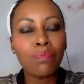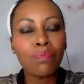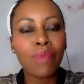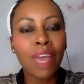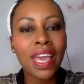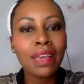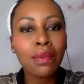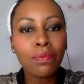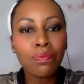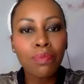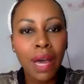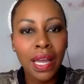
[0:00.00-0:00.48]

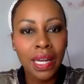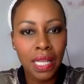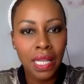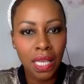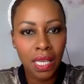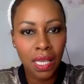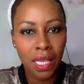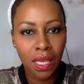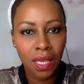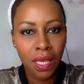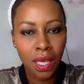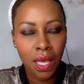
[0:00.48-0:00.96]
make
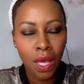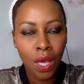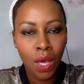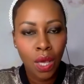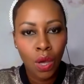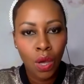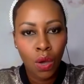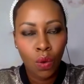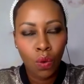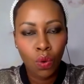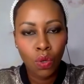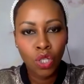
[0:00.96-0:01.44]
money
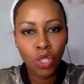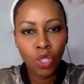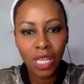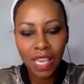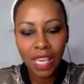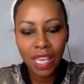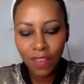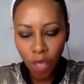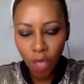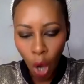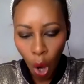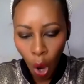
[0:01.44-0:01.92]
or to
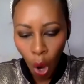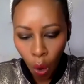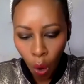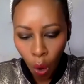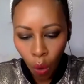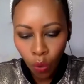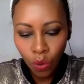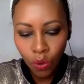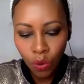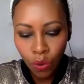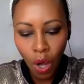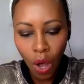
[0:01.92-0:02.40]
even
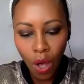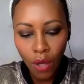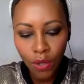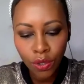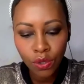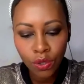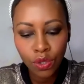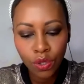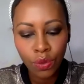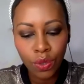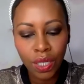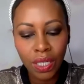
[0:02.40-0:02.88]
hold on
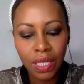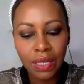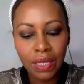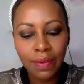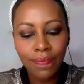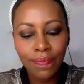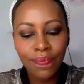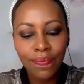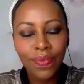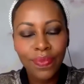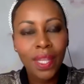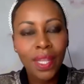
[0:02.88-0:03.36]
to it,
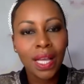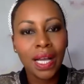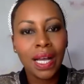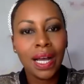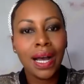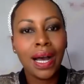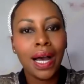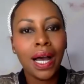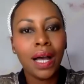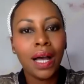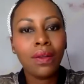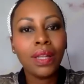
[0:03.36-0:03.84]

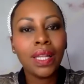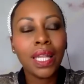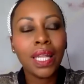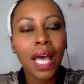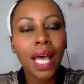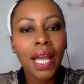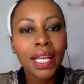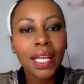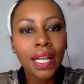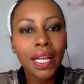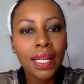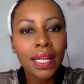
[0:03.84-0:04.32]
how
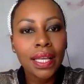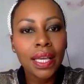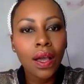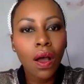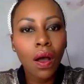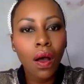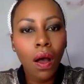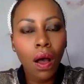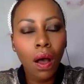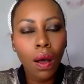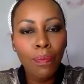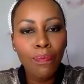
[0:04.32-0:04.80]
likely
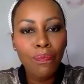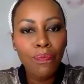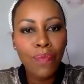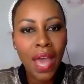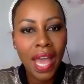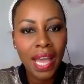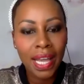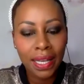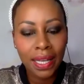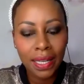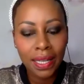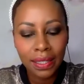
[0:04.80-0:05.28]
are
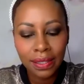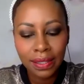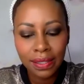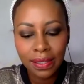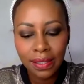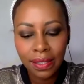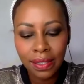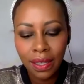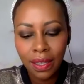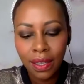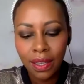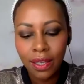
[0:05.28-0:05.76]

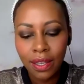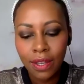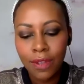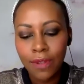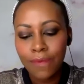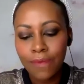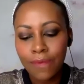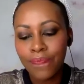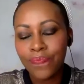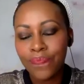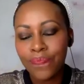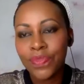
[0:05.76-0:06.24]
banks
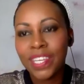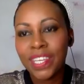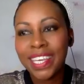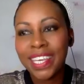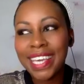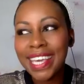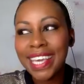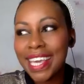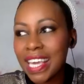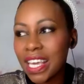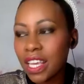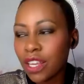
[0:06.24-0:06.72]

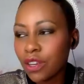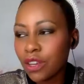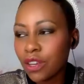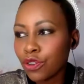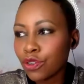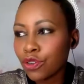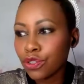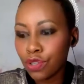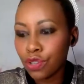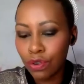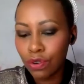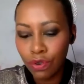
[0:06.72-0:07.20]

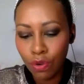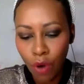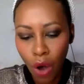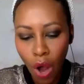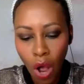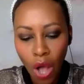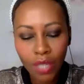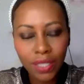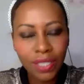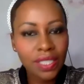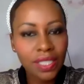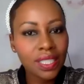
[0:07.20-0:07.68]
keen to
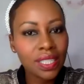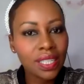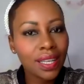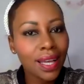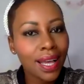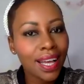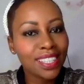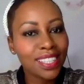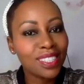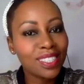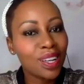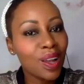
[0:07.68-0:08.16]
grant
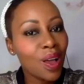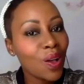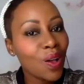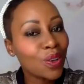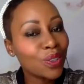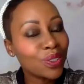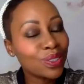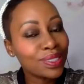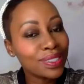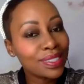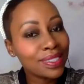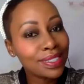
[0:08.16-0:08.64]
us
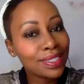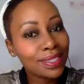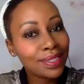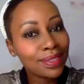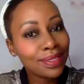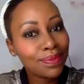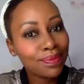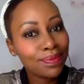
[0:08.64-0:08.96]
loans?